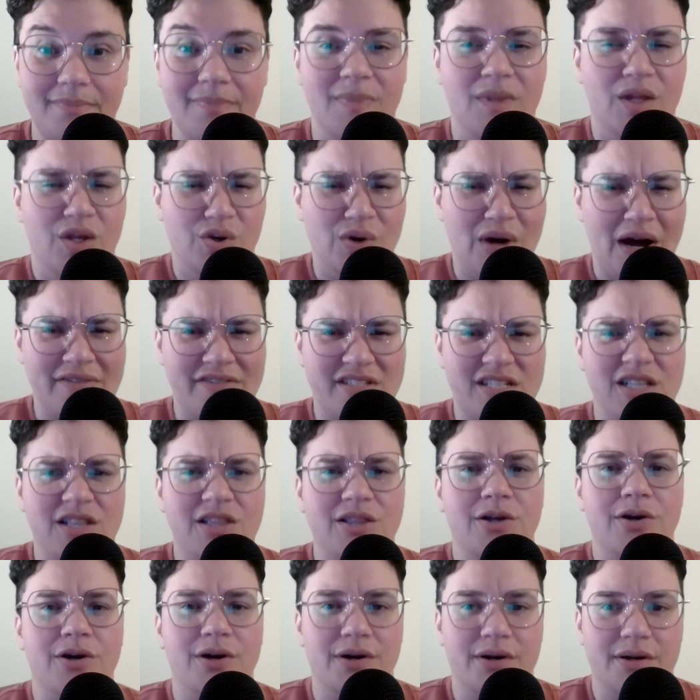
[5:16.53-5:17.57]
You have to
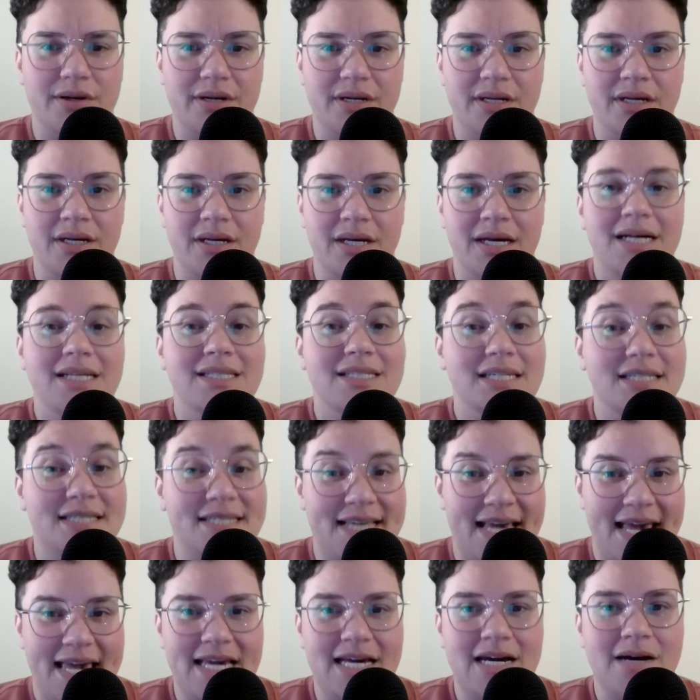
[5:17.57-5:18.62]
learn to
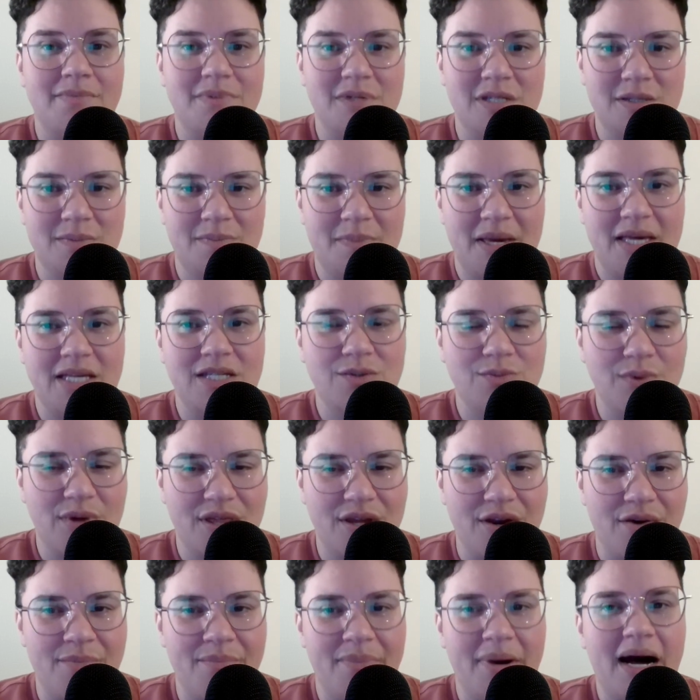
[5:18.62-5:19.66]
take up space with
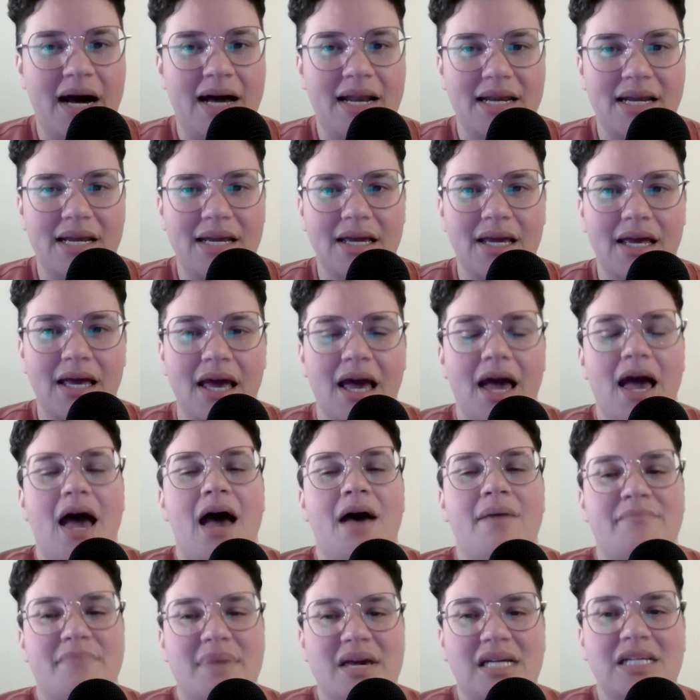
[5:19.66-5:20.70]
your body
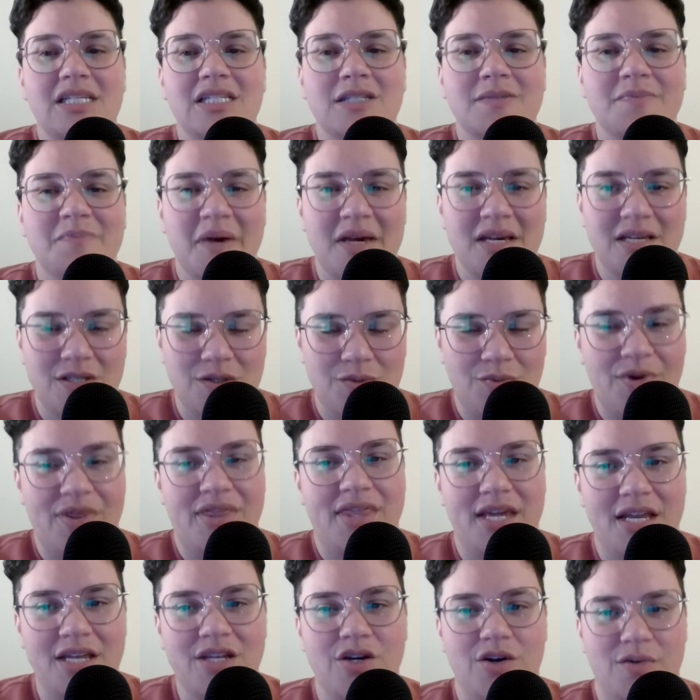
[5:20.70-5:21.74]
and make space
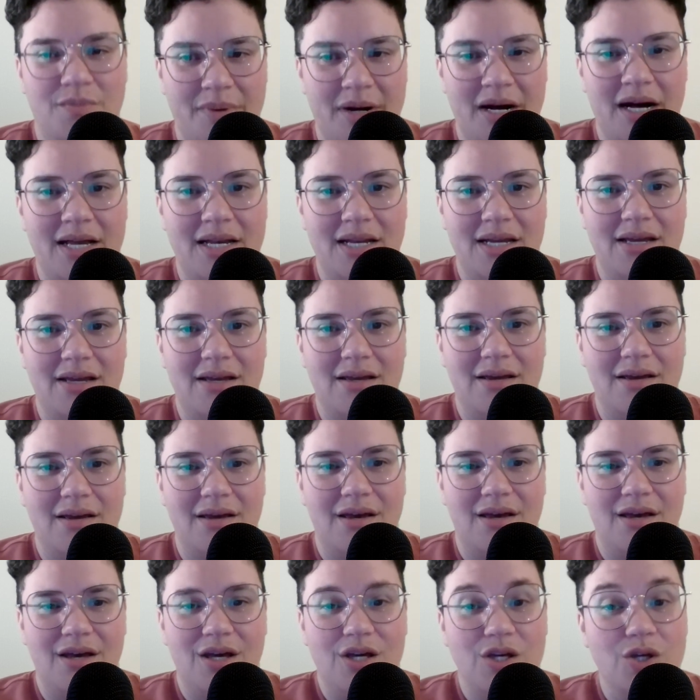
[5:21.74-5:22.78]
within your body.
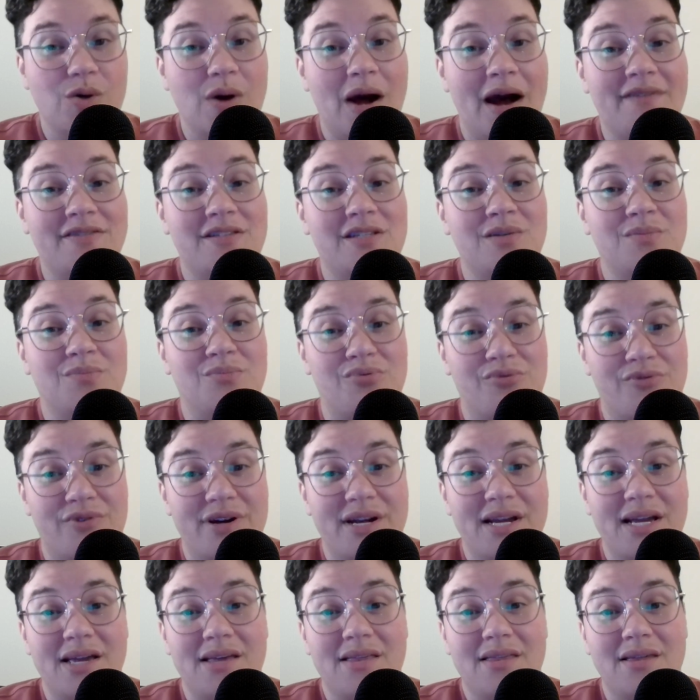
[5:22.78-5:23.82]
You have to
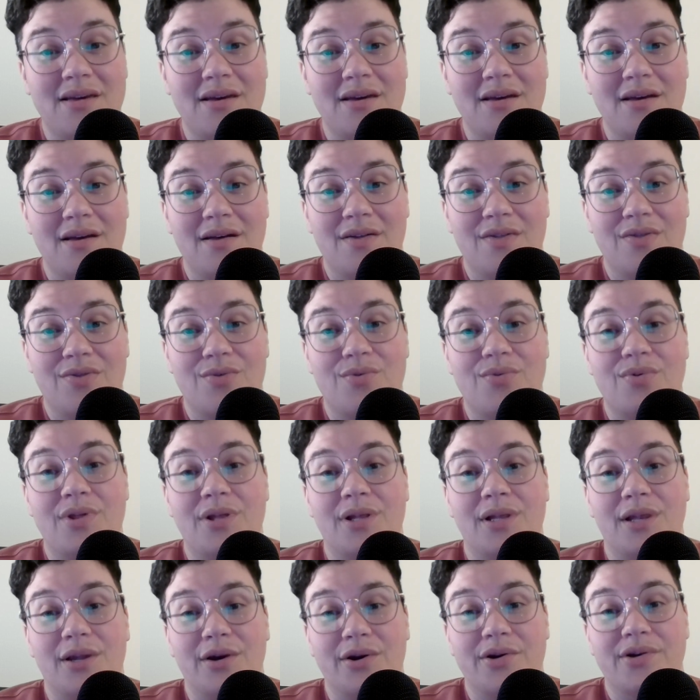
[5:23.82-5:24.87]
breathe through the
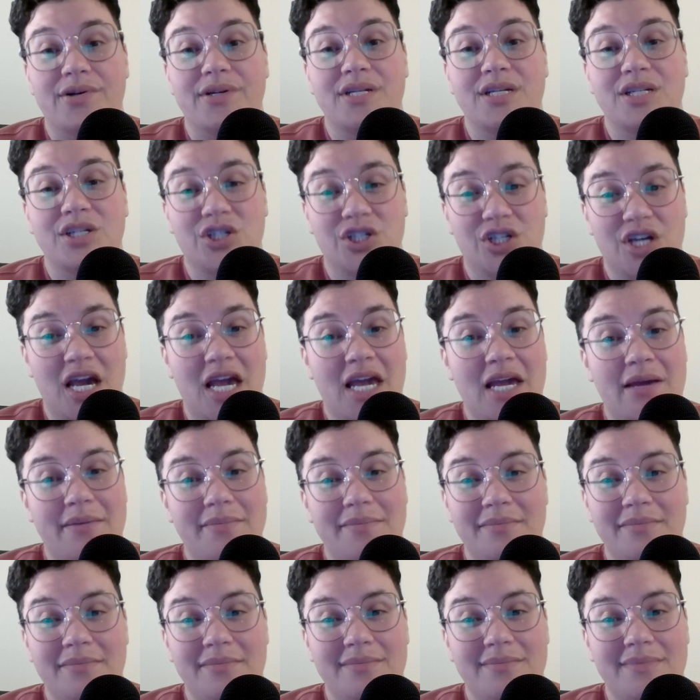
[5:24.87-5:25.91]
learned
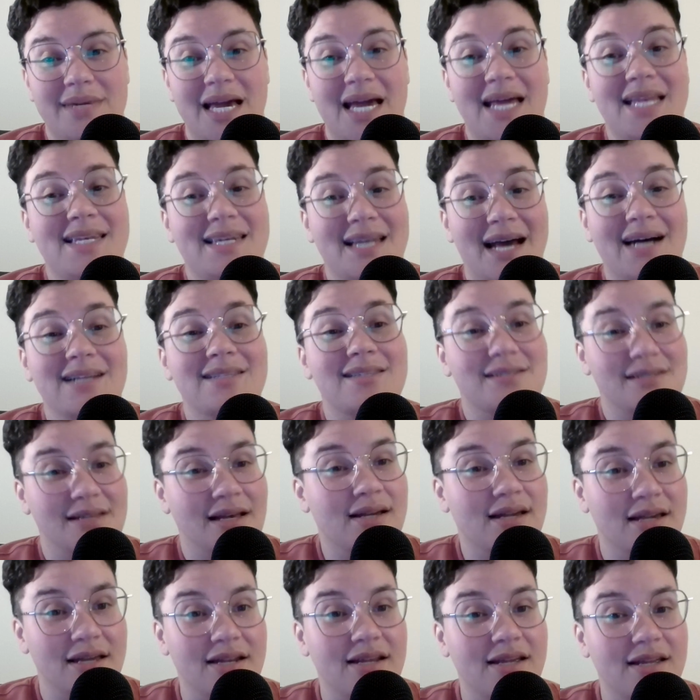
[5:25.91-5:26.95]
shame and not
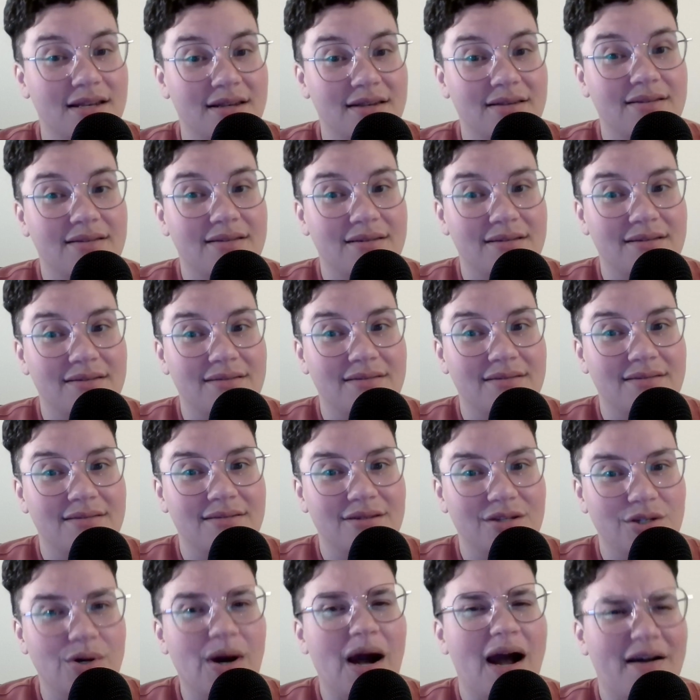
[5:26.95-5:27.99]
suck it in.
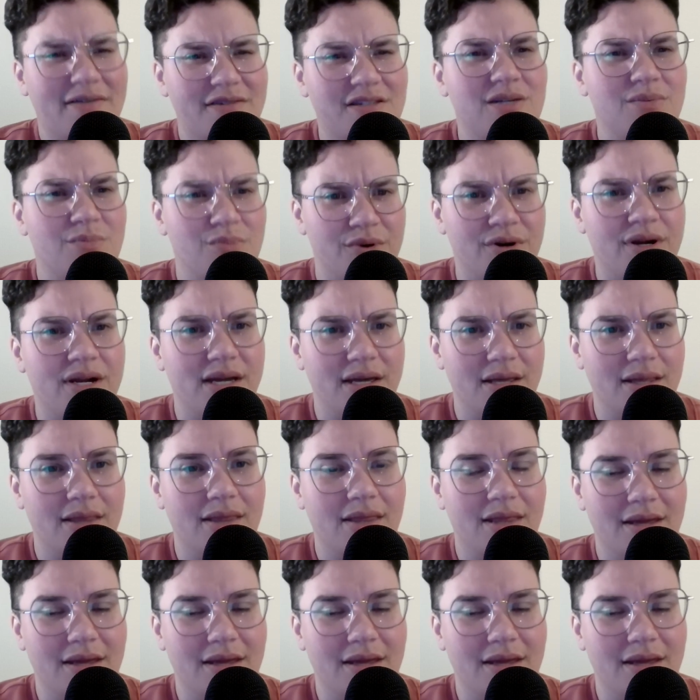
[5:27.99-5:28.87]
You have to breathe.